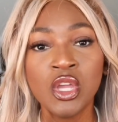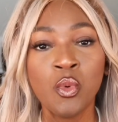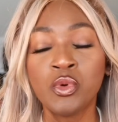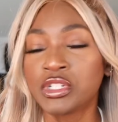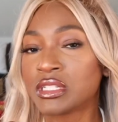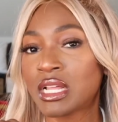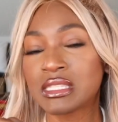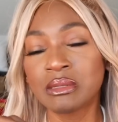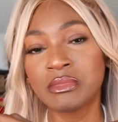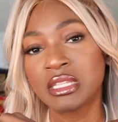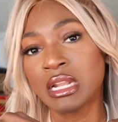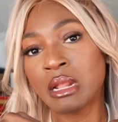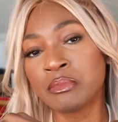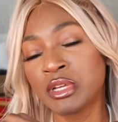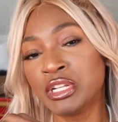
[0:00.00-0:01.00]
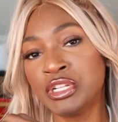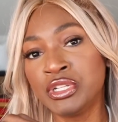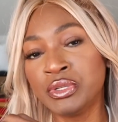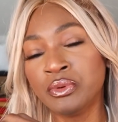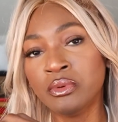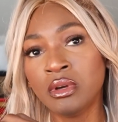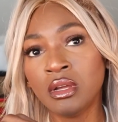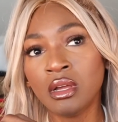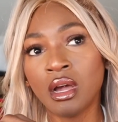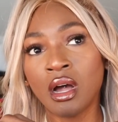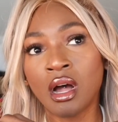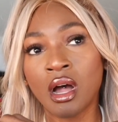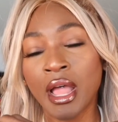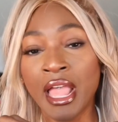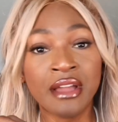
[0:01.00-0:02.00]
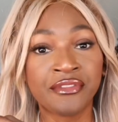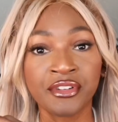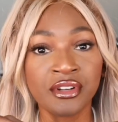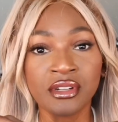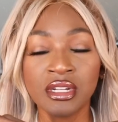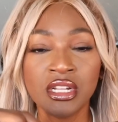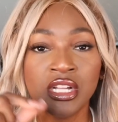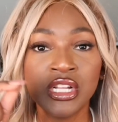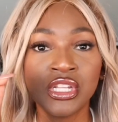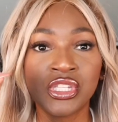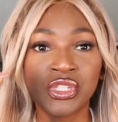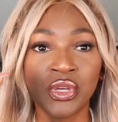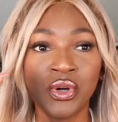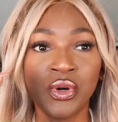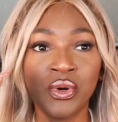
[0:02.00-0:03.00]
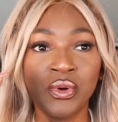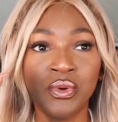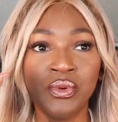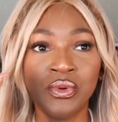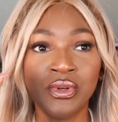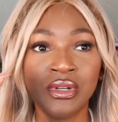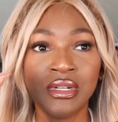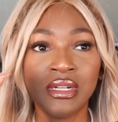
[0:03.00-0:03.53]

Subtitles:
which is not something I'm going to do, ever. So